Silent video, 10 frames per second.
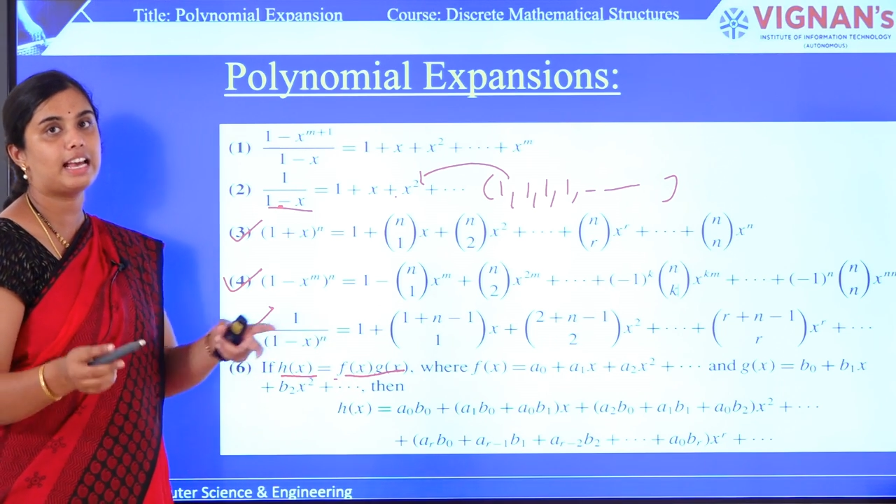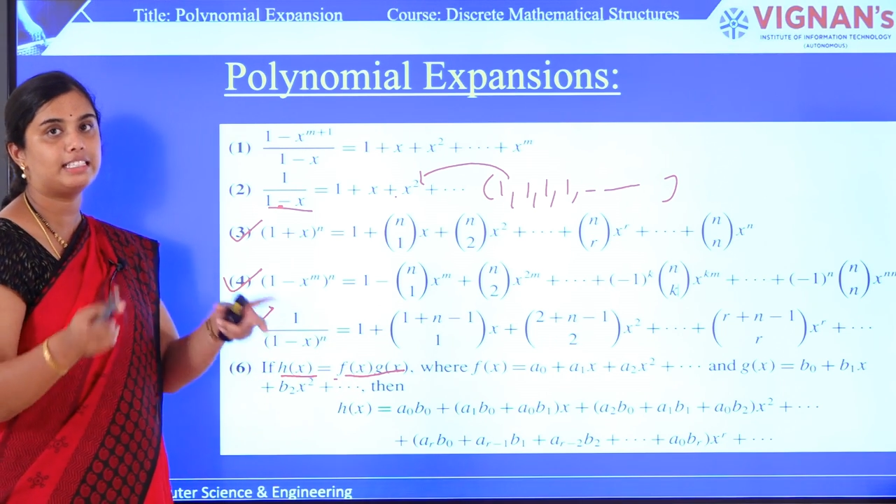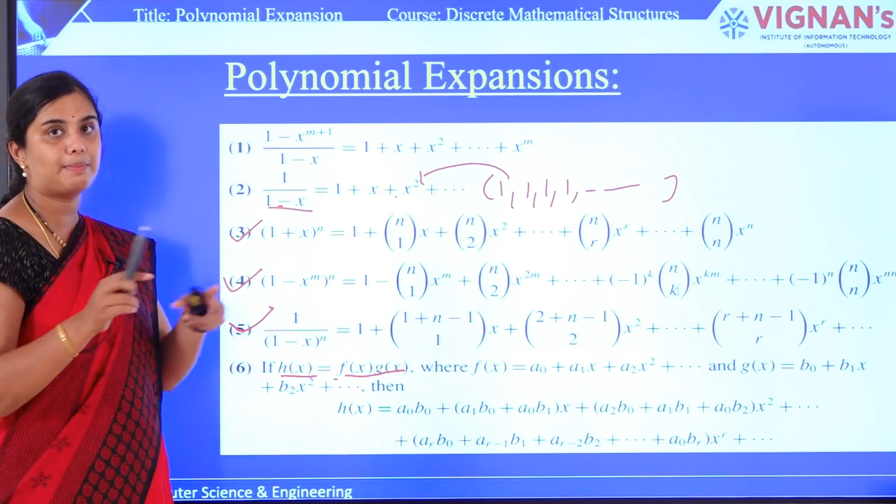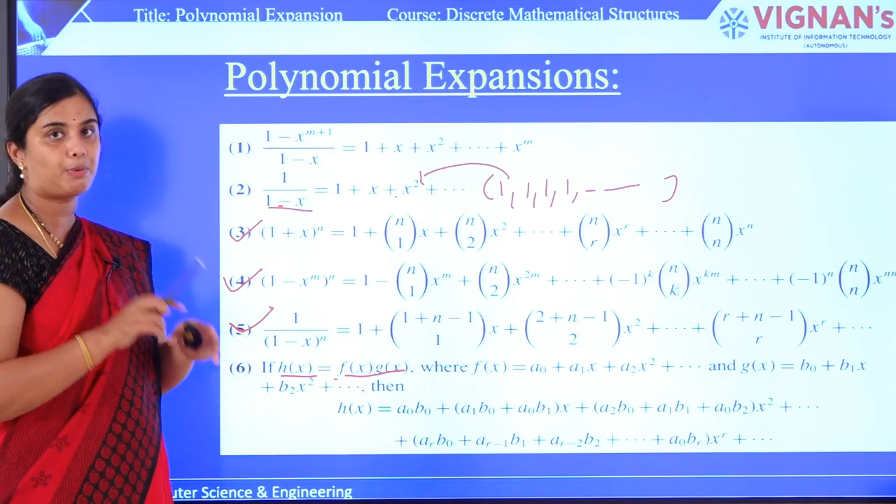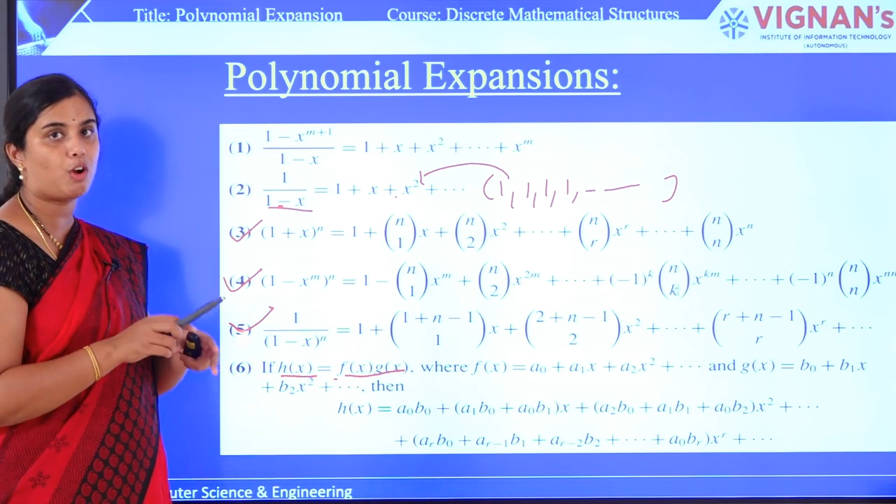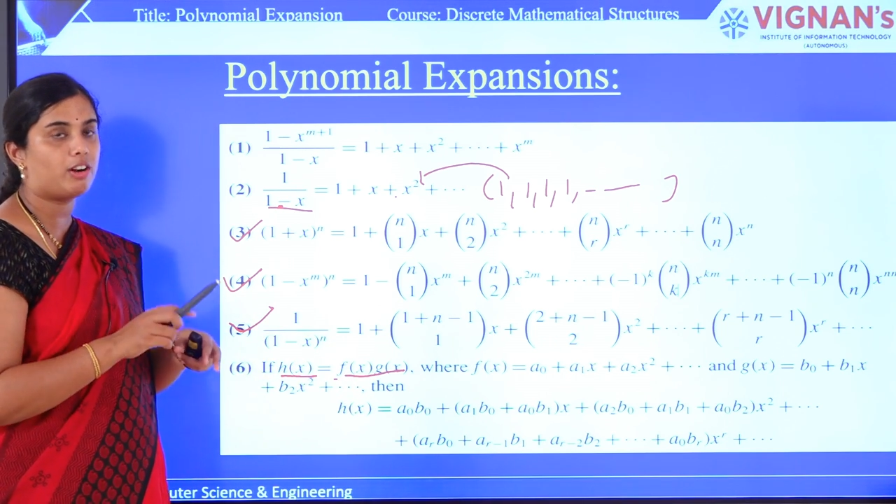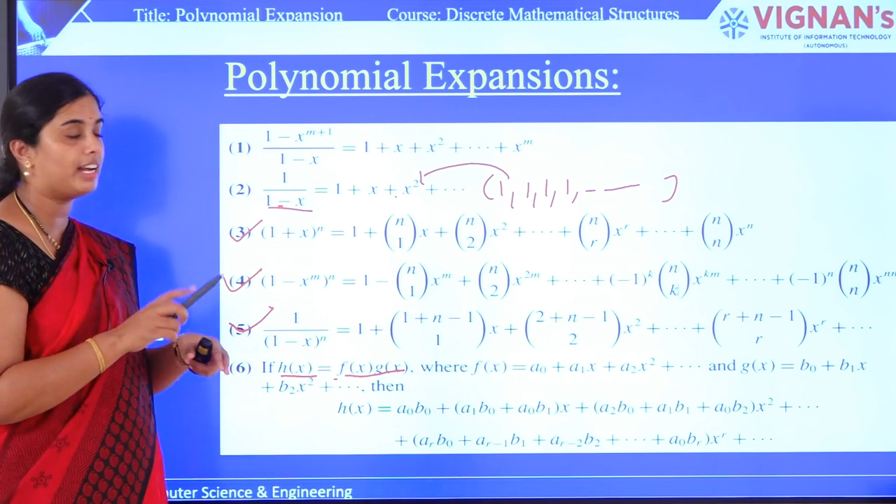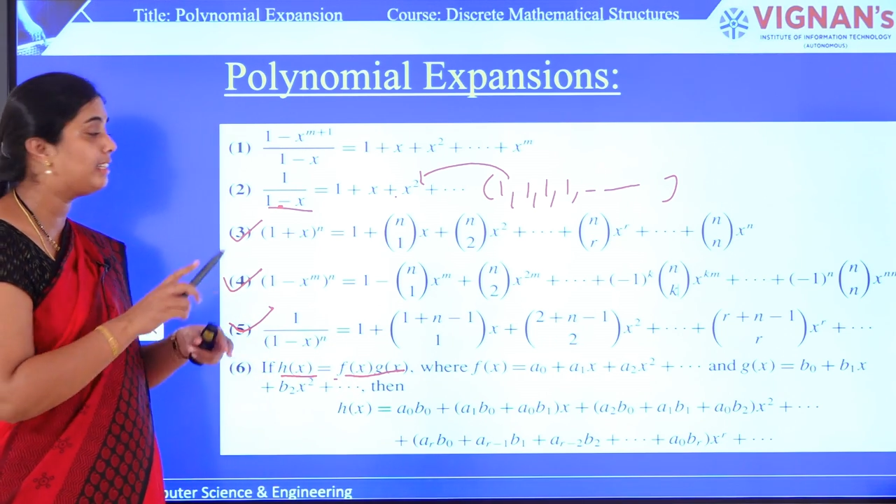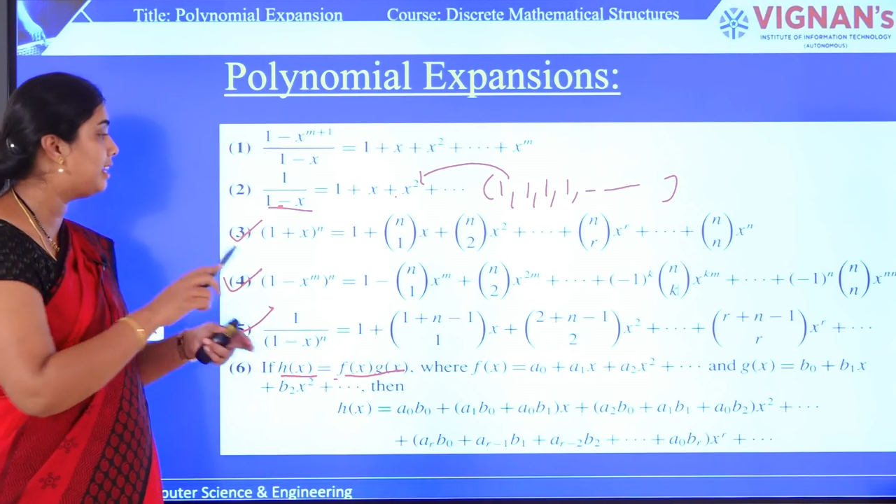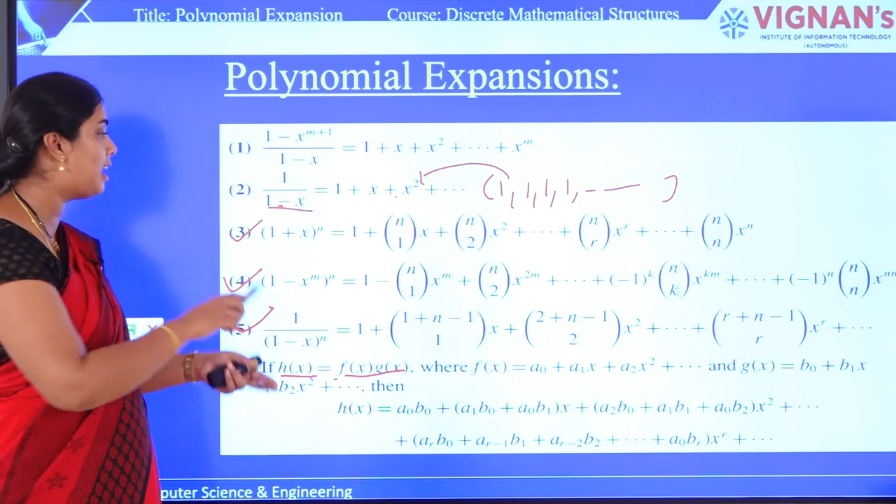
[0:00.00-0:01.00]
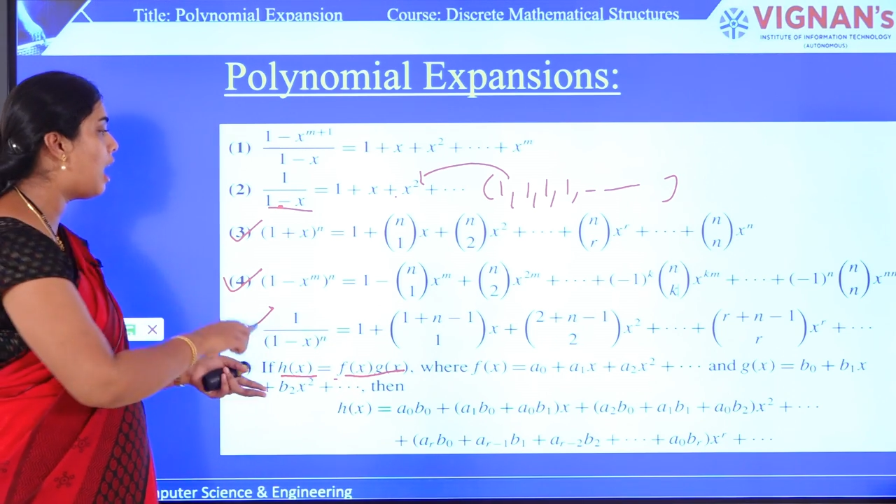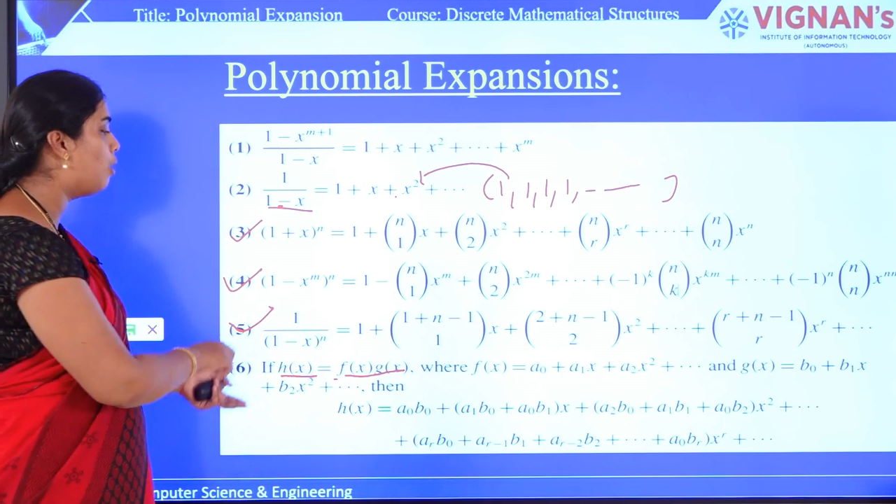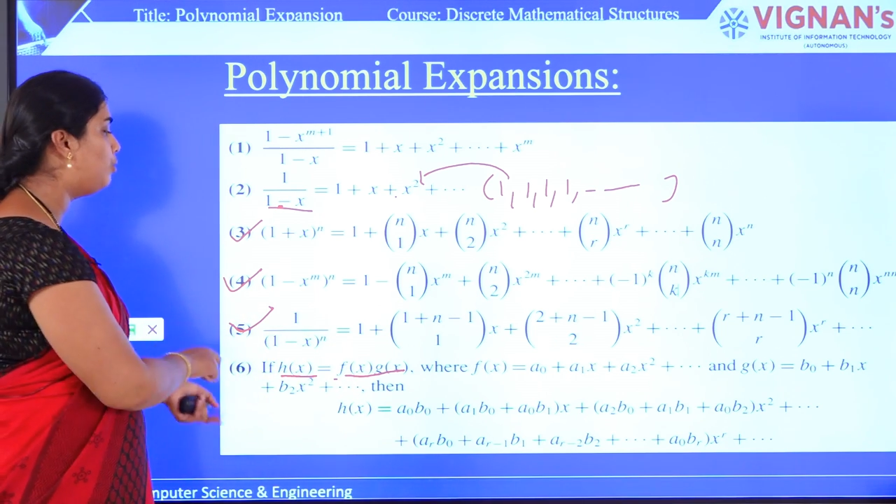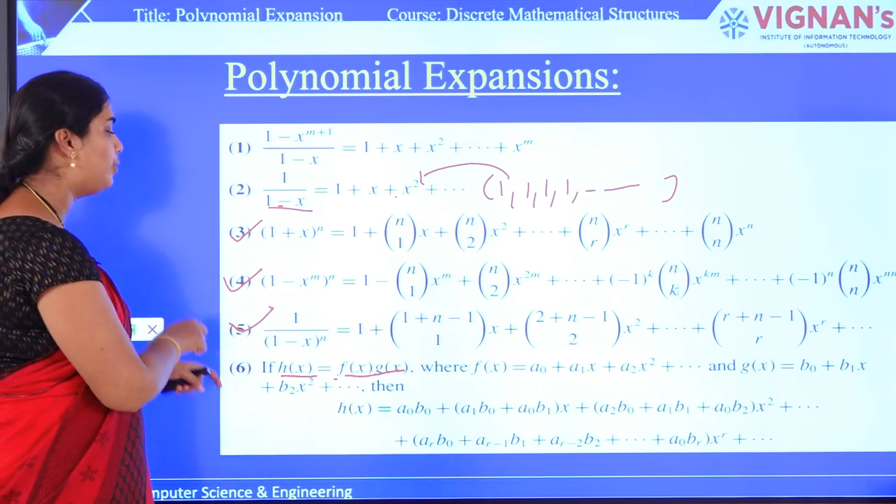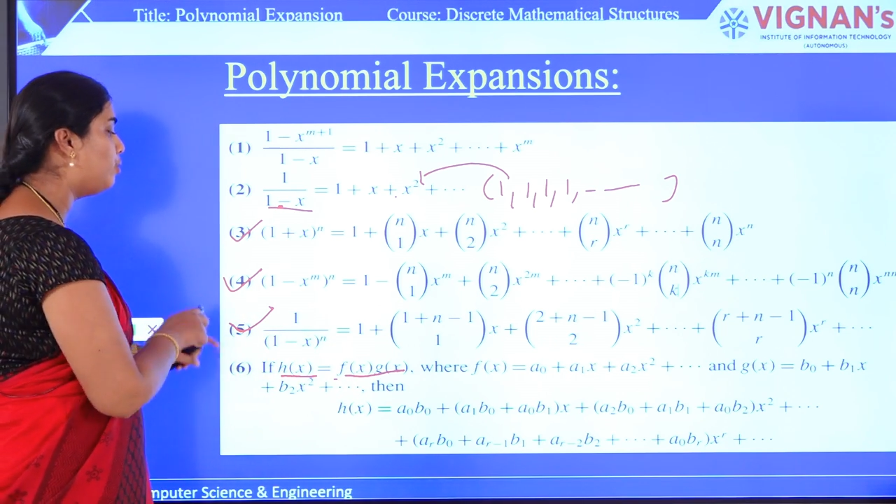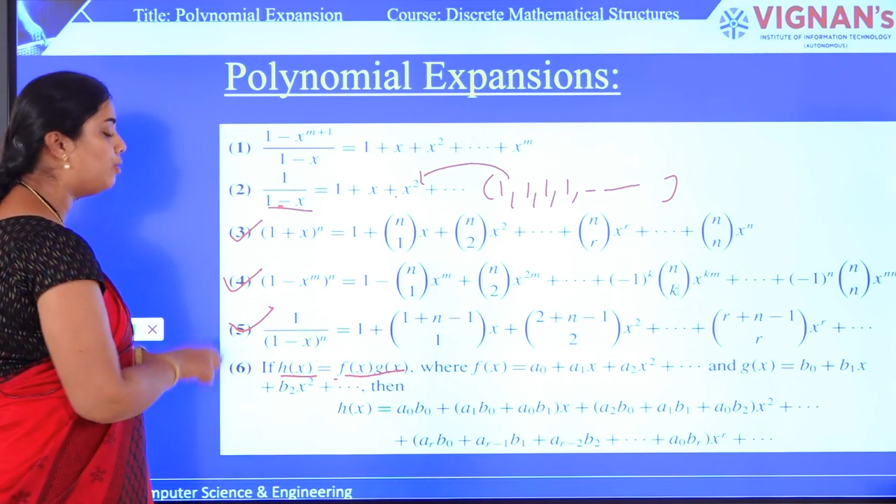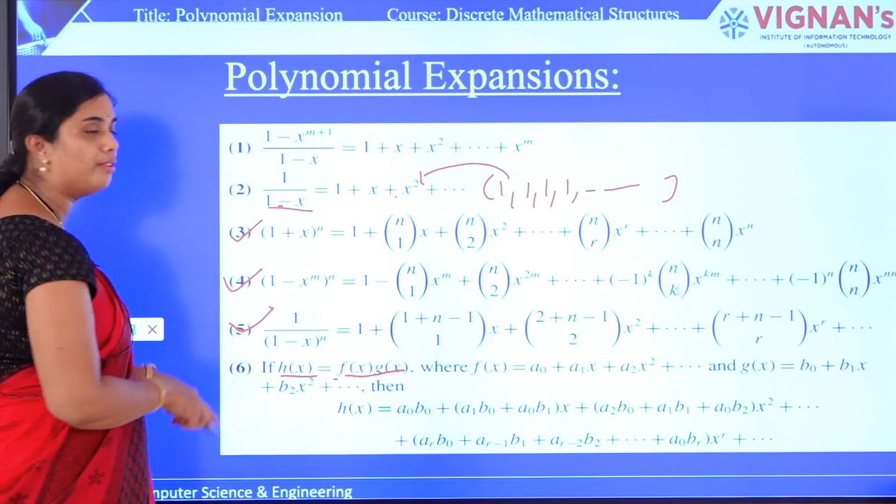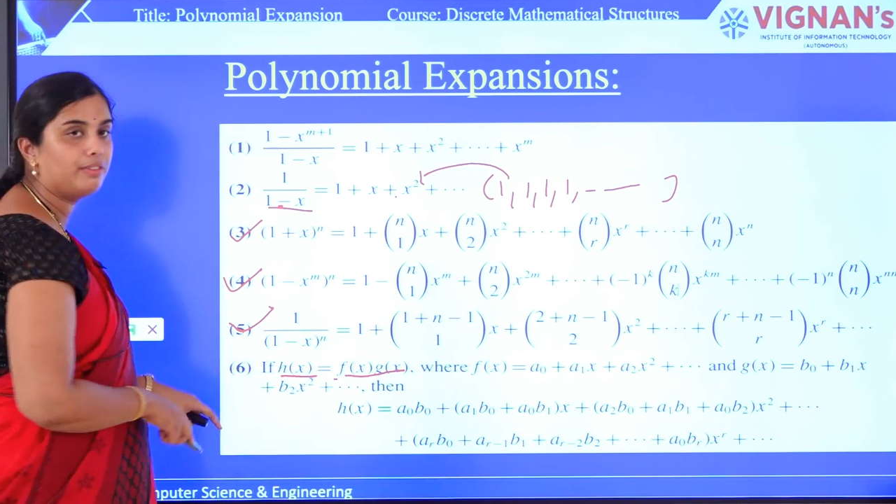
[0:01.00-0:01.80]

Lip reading: as the product, then how to